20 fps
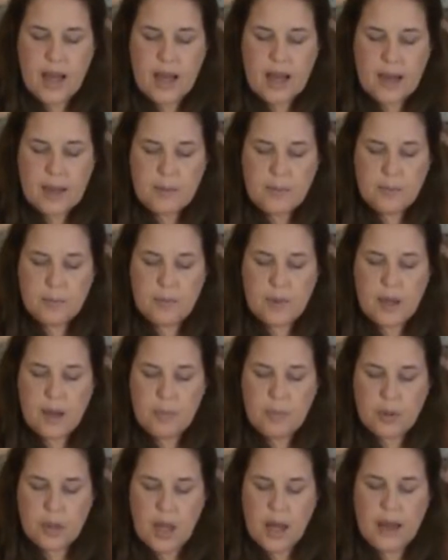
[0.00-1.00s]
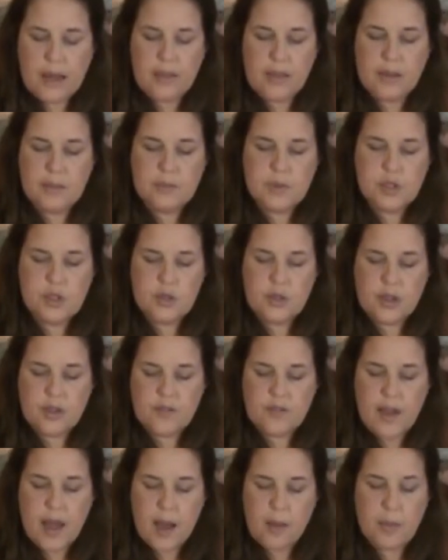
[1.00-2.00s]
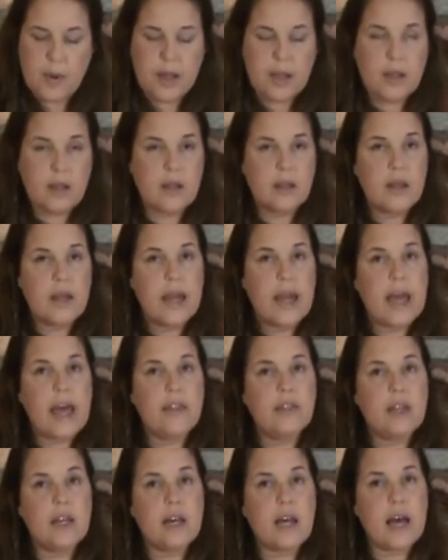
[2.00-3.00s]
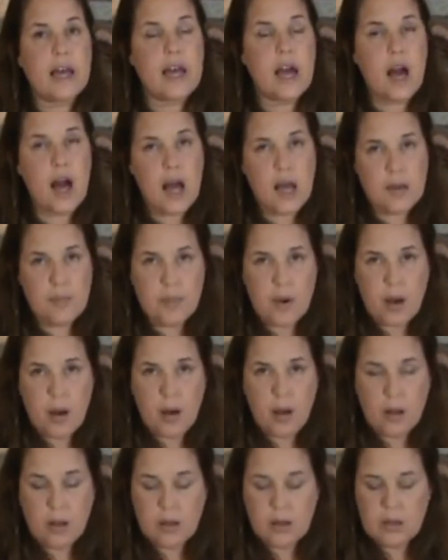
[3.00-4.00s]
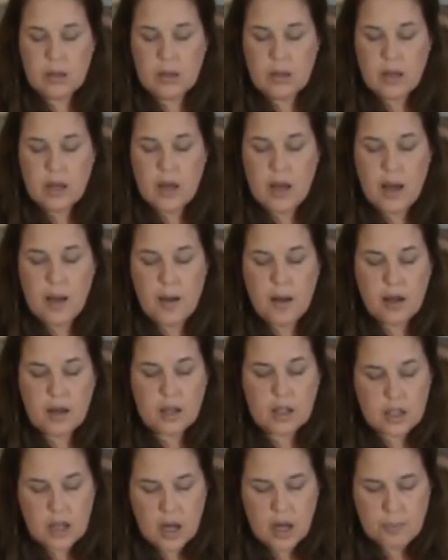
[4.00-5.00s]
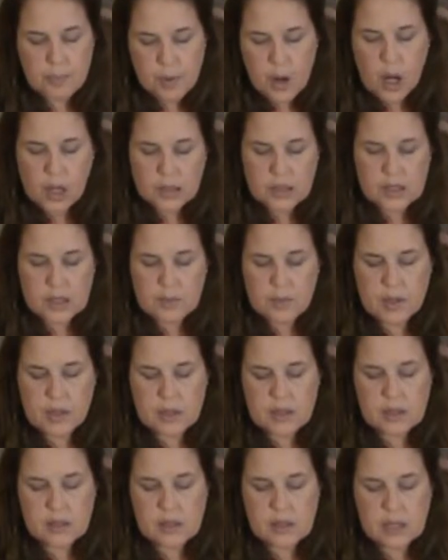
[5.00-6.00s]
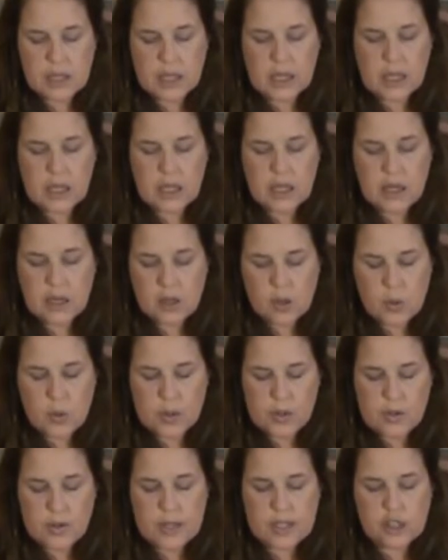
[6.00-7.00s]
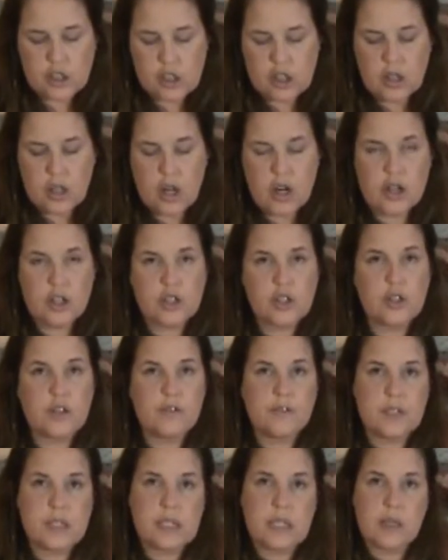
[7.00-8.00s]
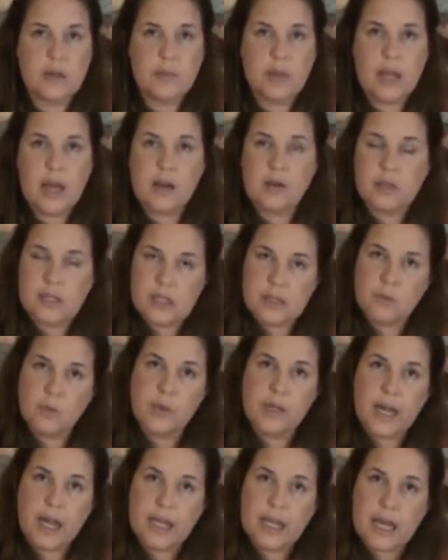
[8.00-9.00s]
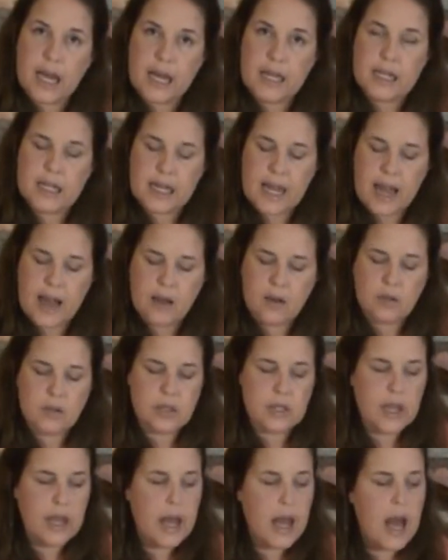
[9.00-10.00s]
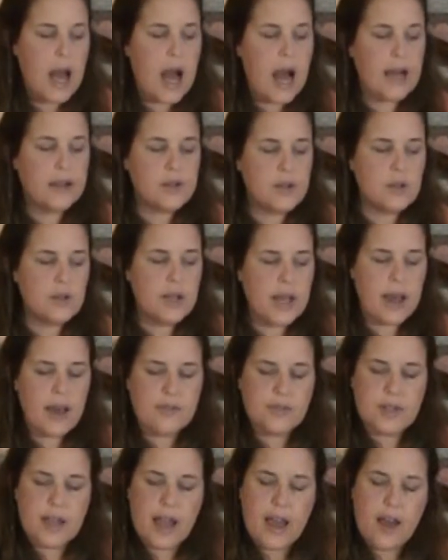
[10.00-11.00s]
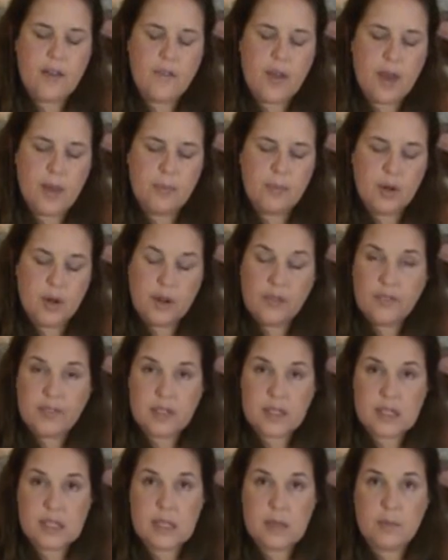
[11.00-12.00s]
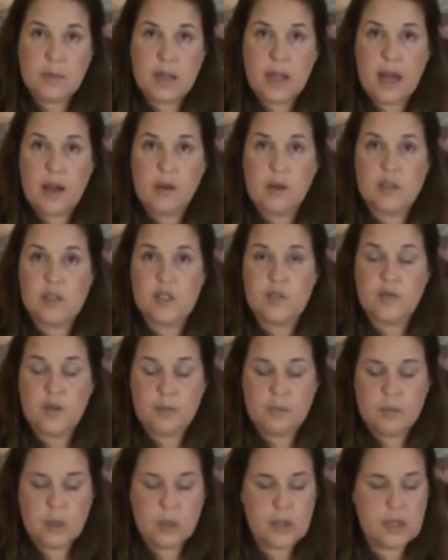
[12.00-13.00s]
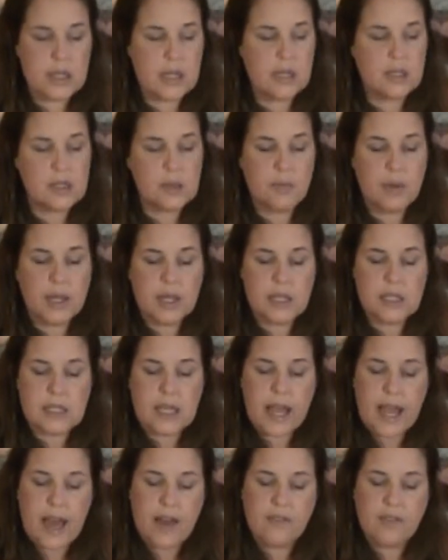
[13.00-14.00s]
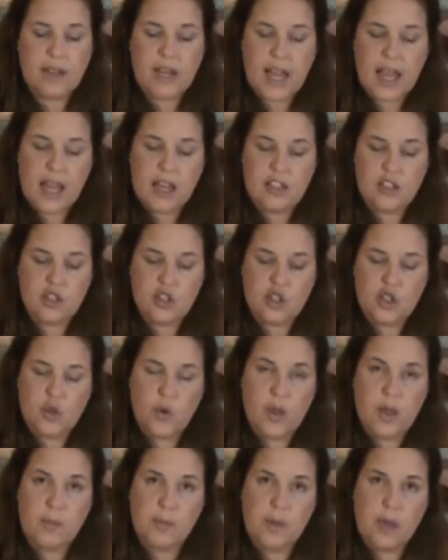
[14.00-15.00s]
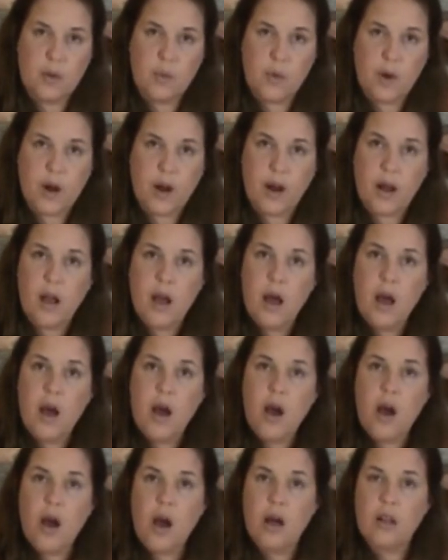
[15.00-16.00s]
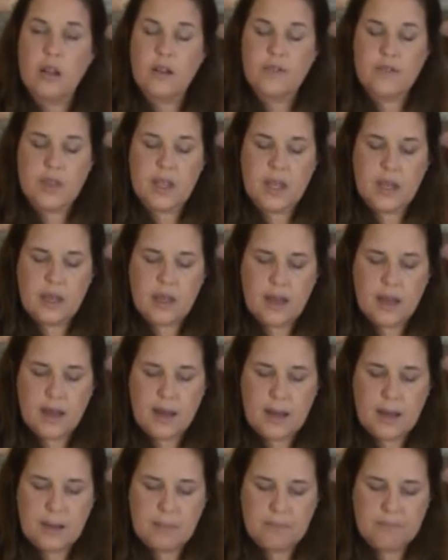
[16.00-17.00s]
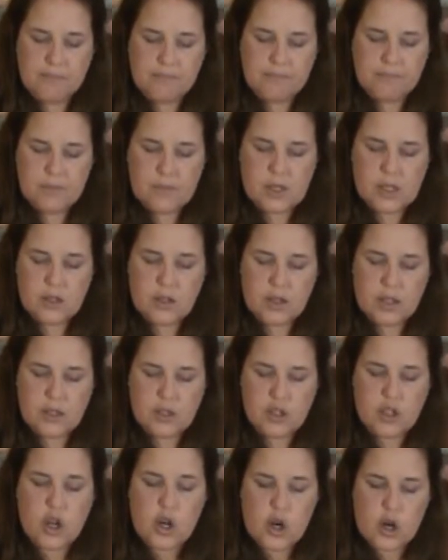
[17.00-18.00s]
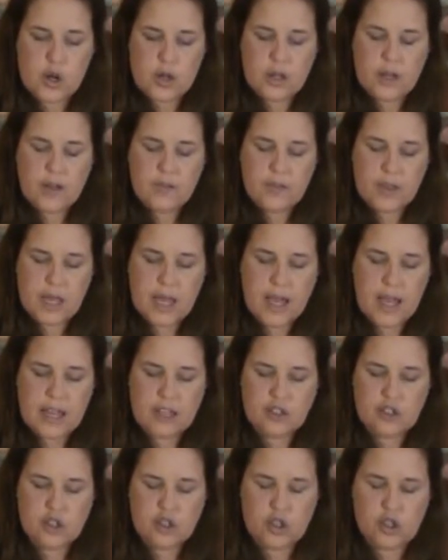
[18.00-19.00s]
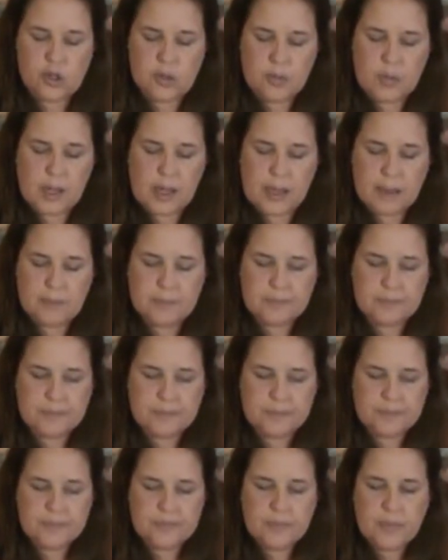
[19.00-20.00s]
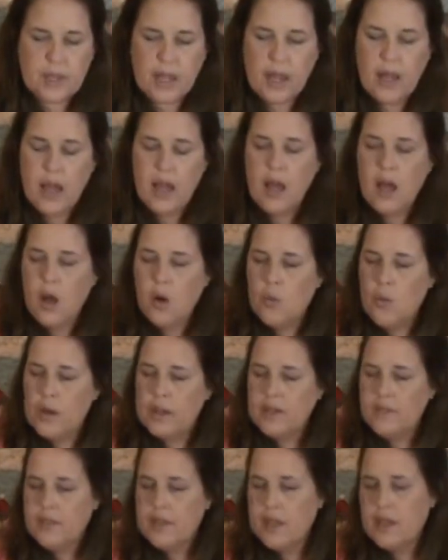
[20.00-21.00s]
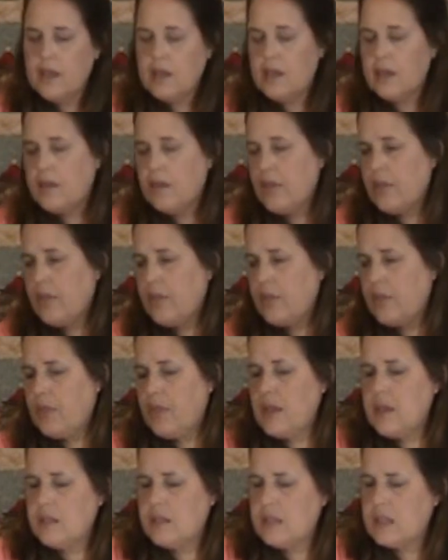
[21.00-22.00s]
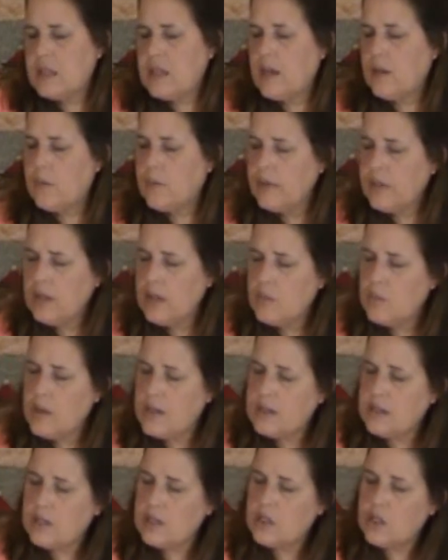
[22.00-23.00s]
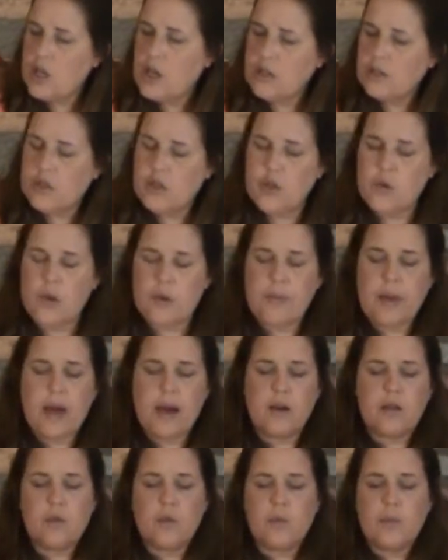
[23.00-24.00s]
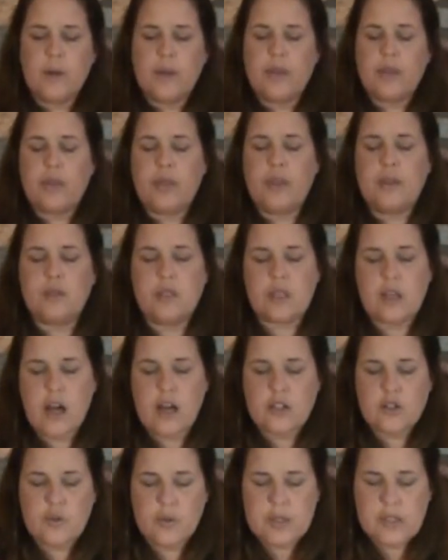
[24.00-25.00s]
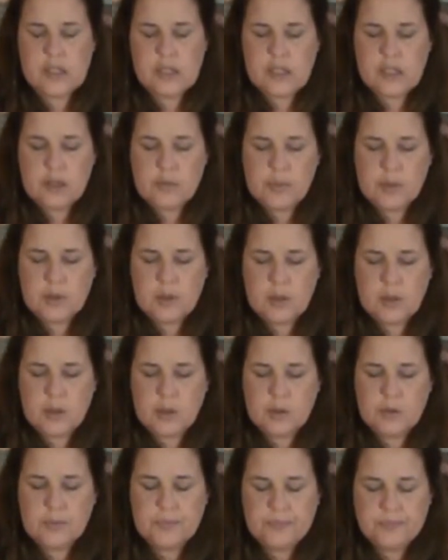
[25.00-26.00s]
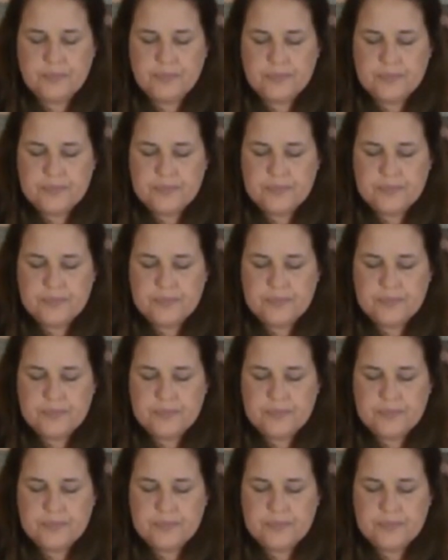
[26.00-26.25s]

I apply them to the fabric, and then I eyeball approximately a 1/4 inch larger of a seam allowance when I cut it out. I don't have to have a perfect seam allowance for most things because I have an edge showing me where all of the turn of the edge should be. One of the things that I really want to talk to you about with the Scotch Restickable Glue